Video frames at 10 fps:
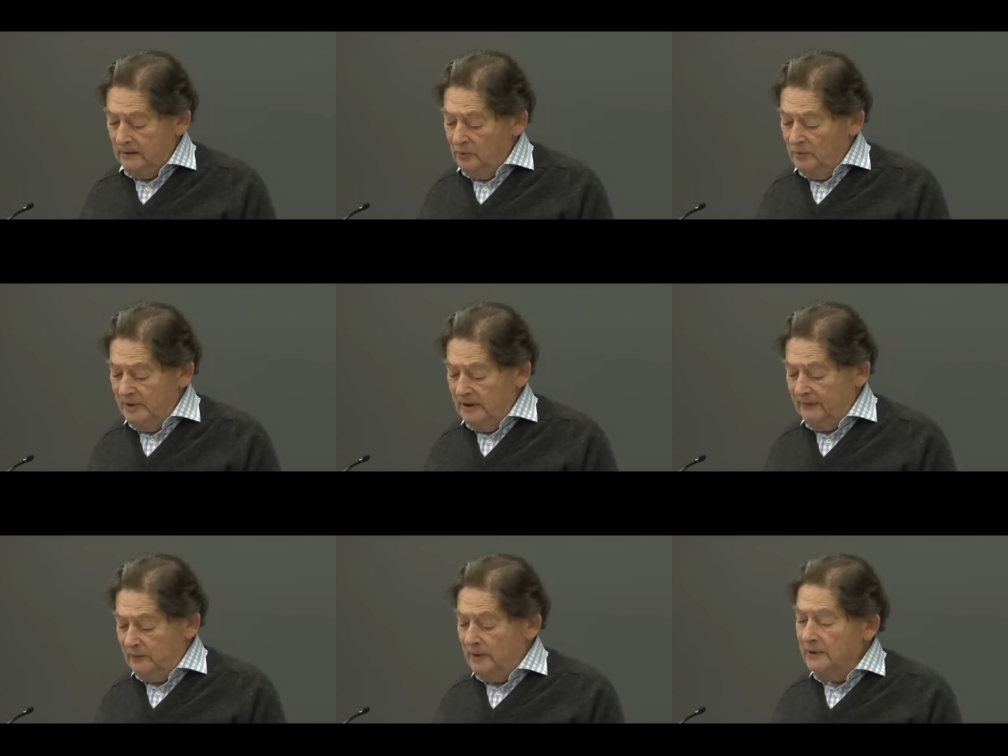would be
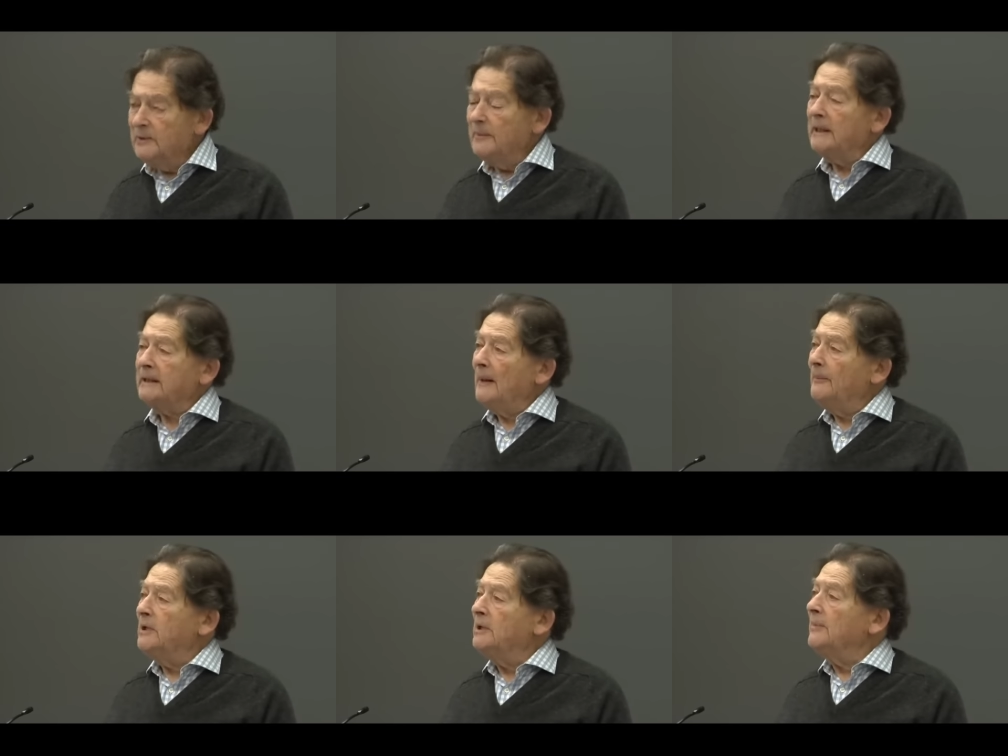if it were to be
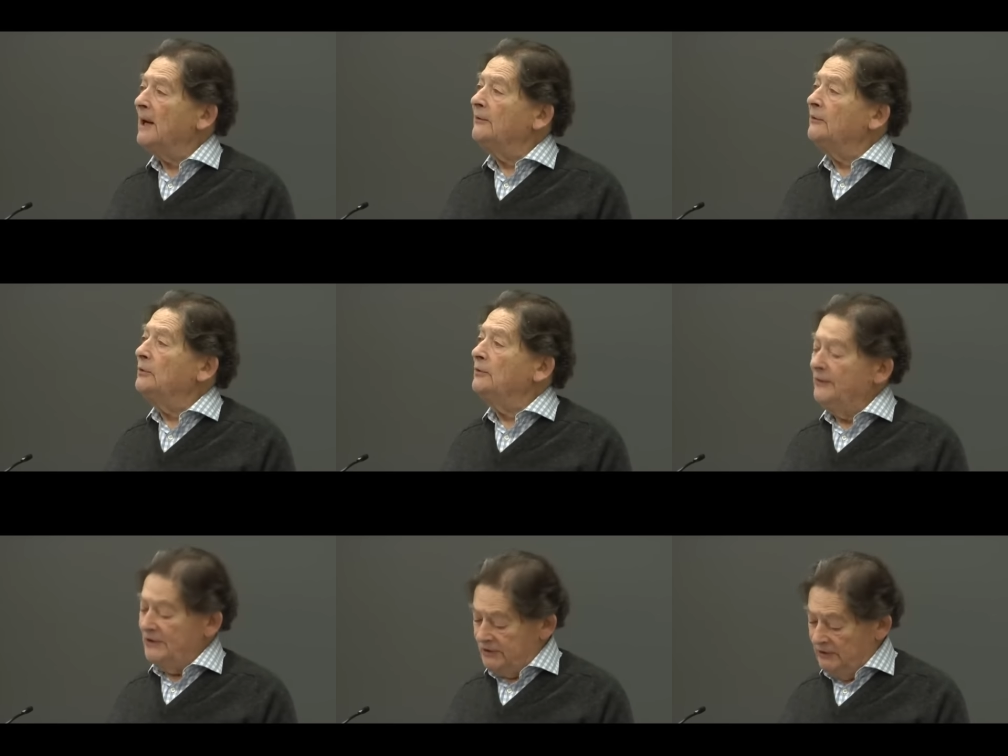accompanied by full
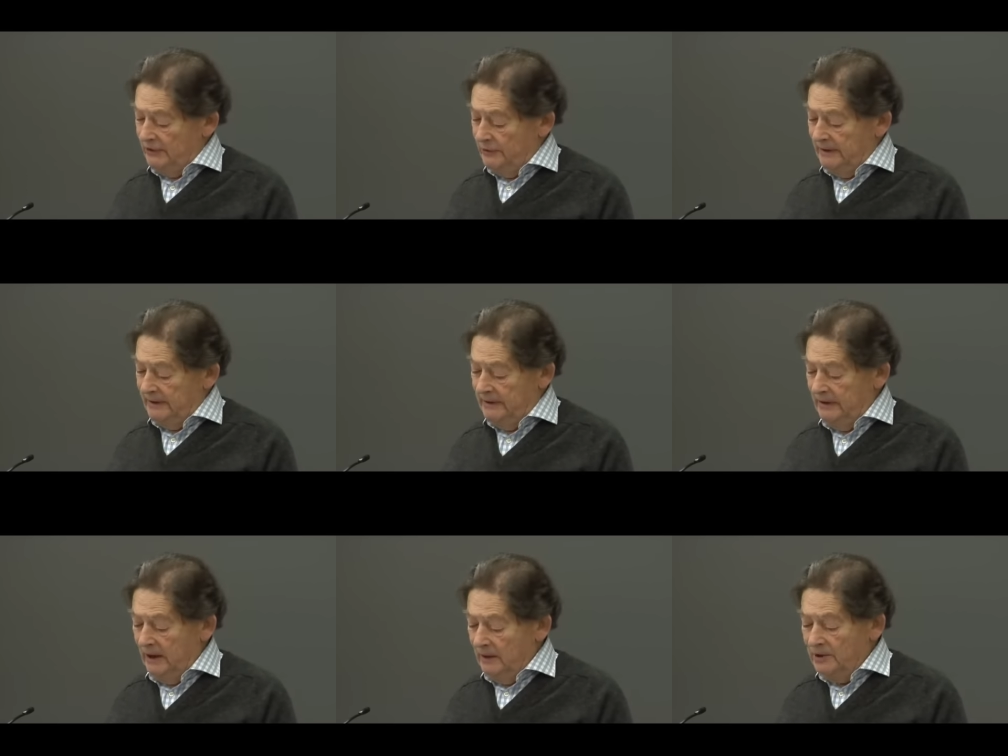fiscal
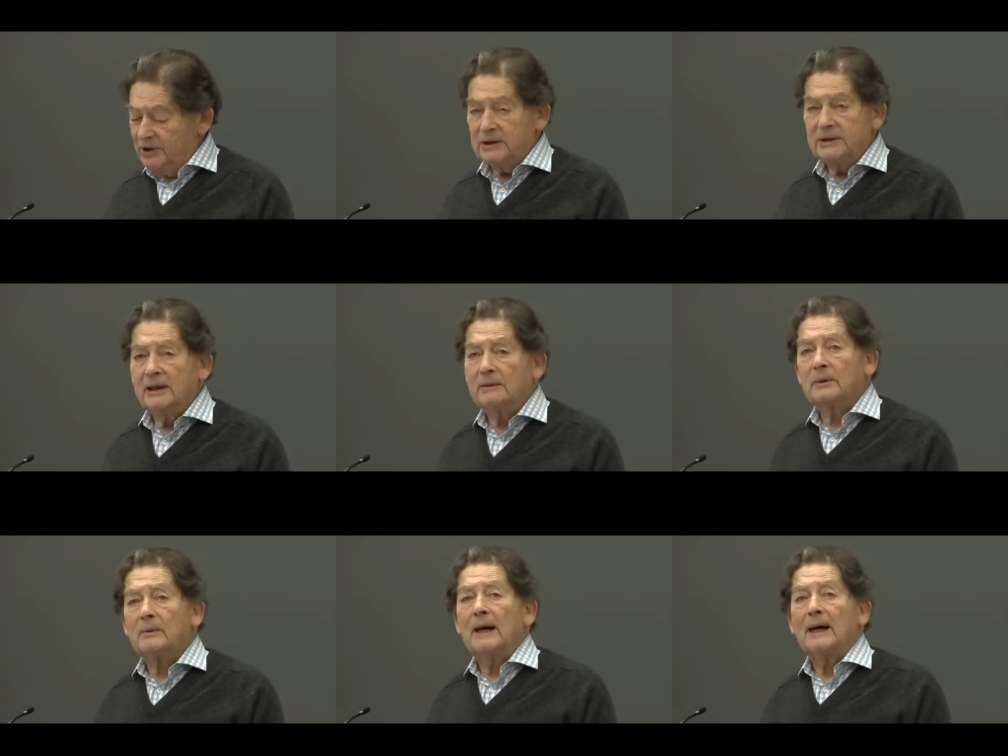union, which in turn
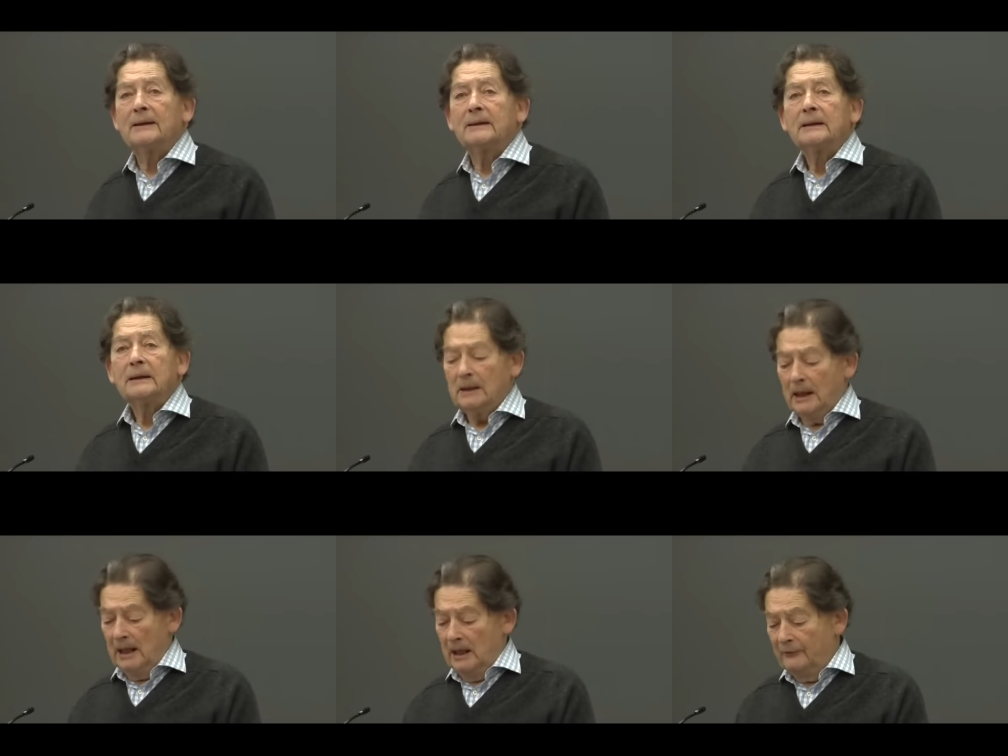required
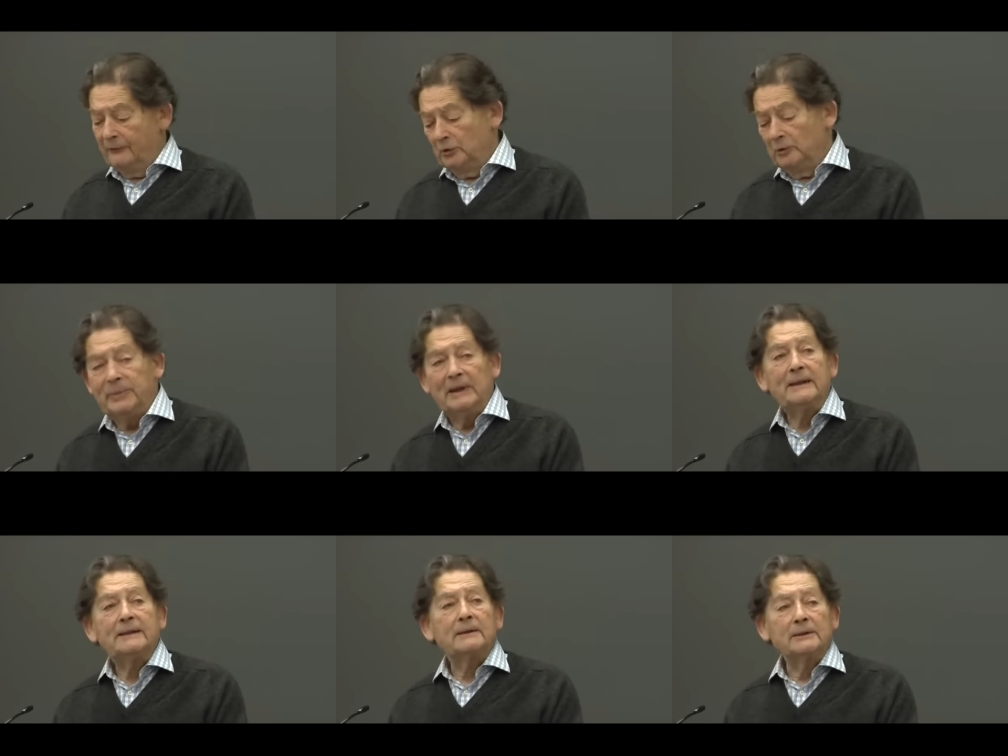uh, full
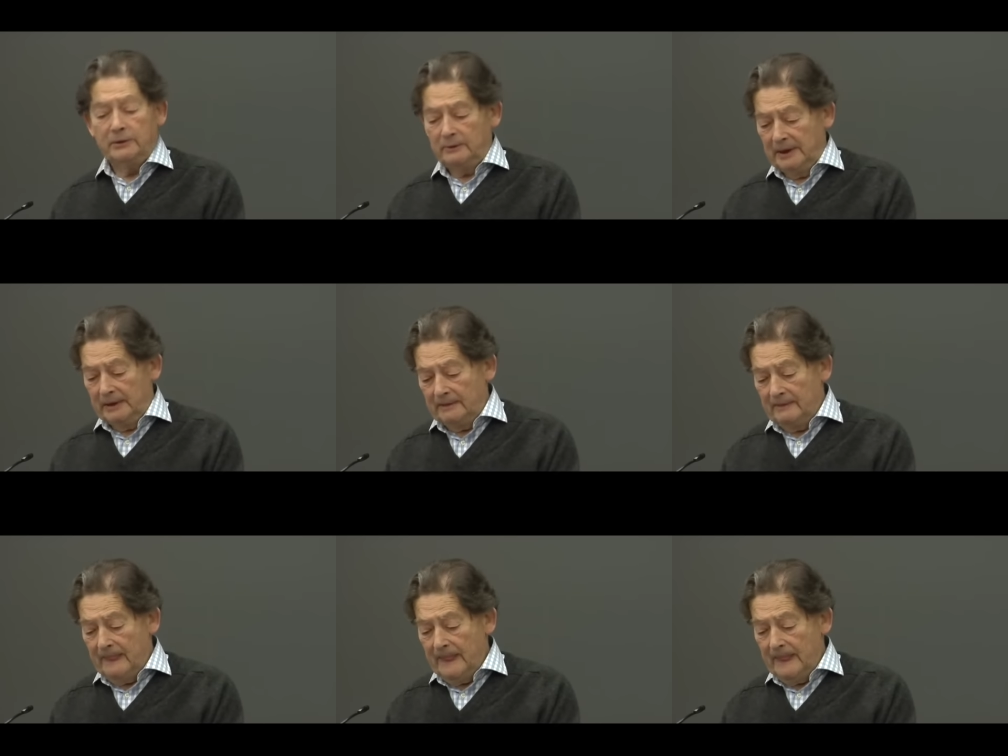political union.